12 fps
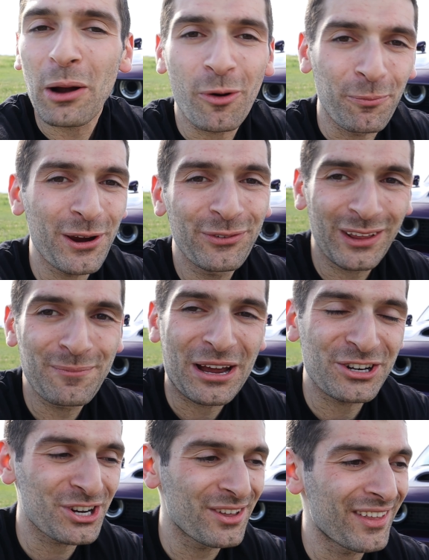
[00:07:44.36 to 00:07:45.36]
I will briefly
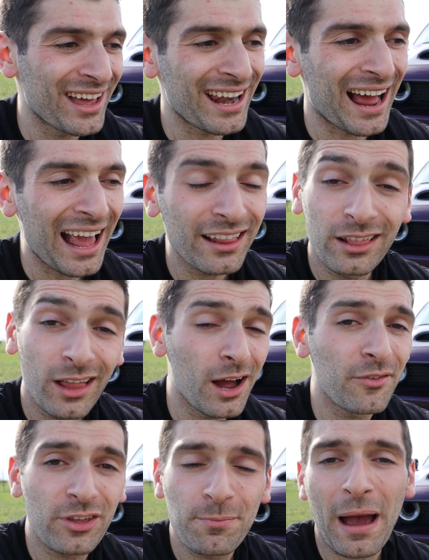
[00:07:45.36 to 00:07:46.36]
mention that I
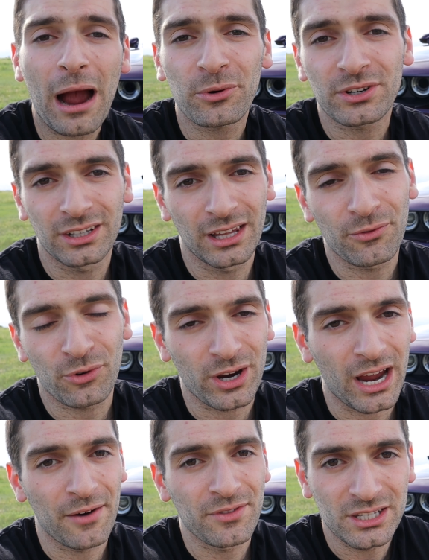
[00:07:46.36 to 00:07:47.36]
love the power
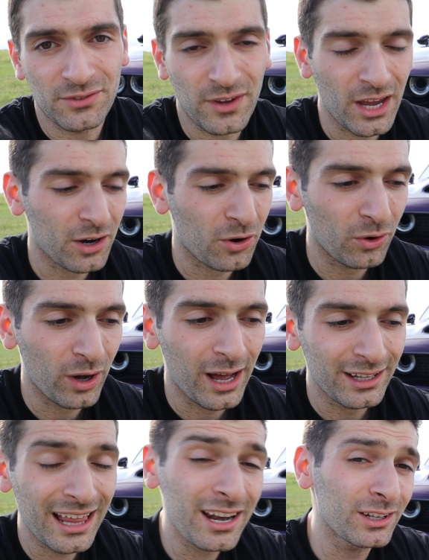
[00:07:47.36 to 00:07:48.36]
delivery of this vehicle,
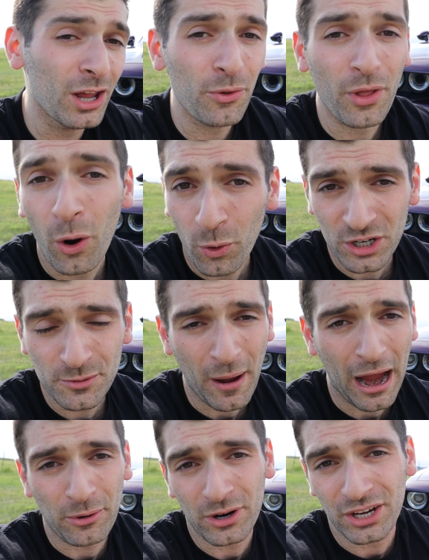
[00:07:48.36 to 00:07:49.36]
let alone the
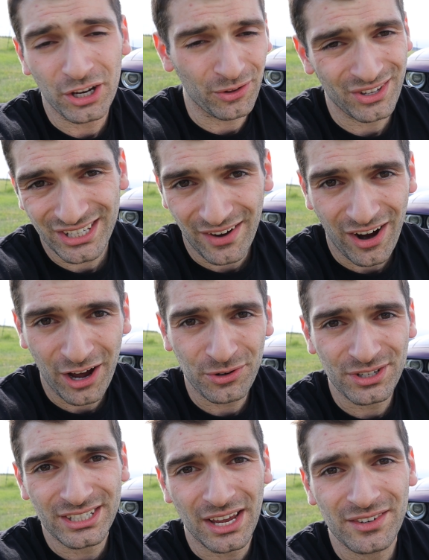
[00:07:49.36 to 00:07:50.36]
horsepower, the
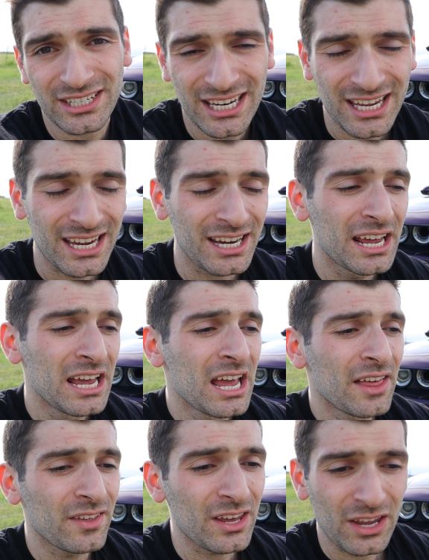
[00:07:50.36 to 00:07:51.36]
717,
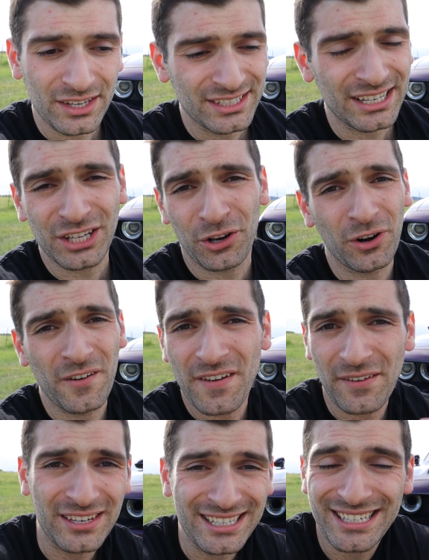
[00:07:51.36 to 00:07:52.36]
the
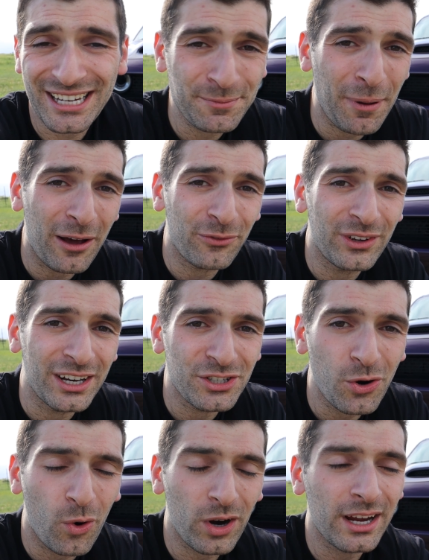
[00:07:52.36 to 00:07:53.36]
656 pound-feet of
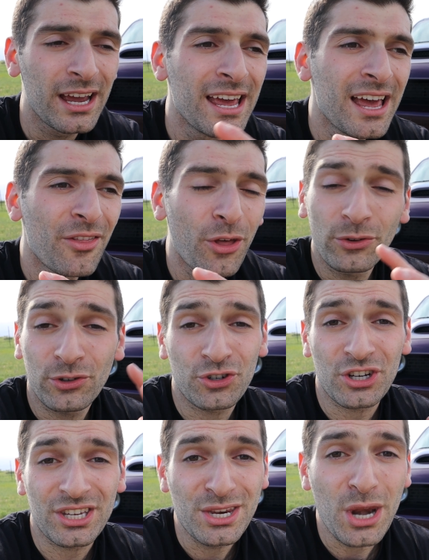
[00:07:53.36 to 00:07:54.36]
torque. Those are
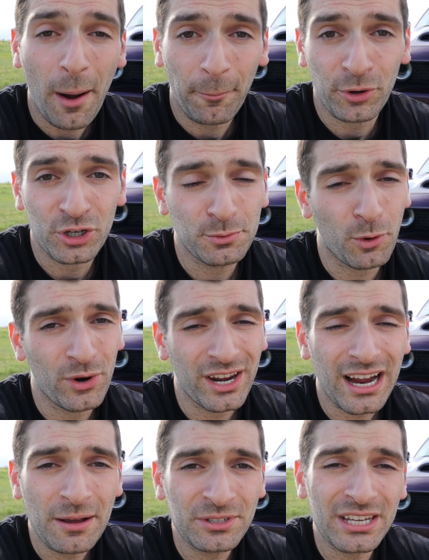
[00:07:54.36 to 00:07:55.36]
just numbers, but when
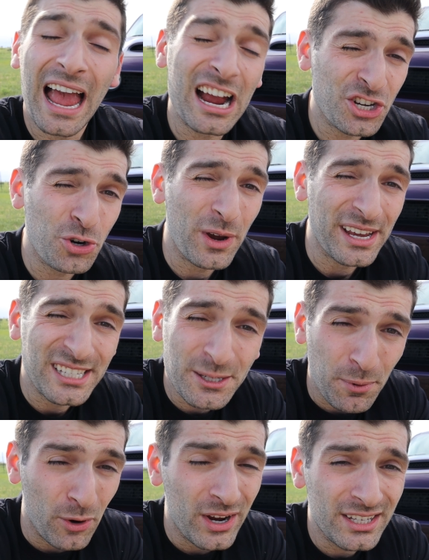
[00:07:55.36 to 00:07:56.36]
it comes to actual
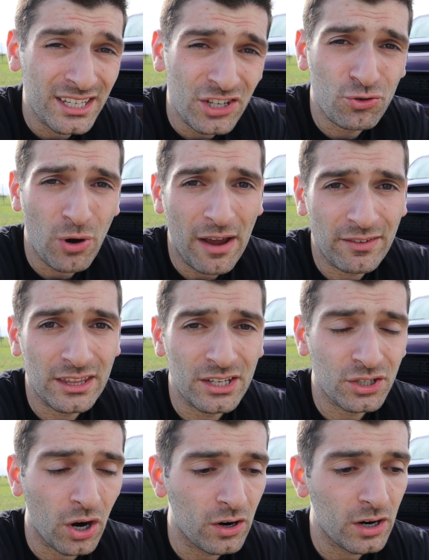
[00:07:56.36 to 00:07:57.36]
experiences driving
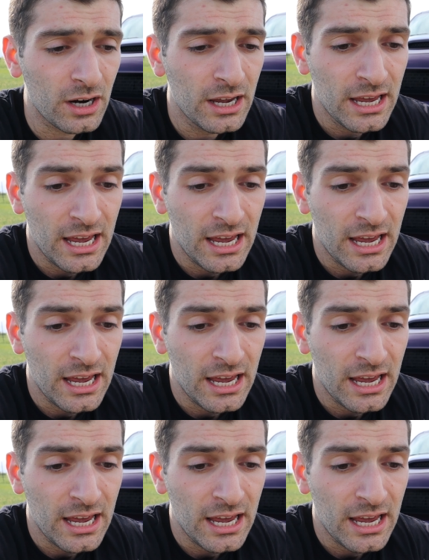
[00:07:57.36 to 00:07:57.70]
this car,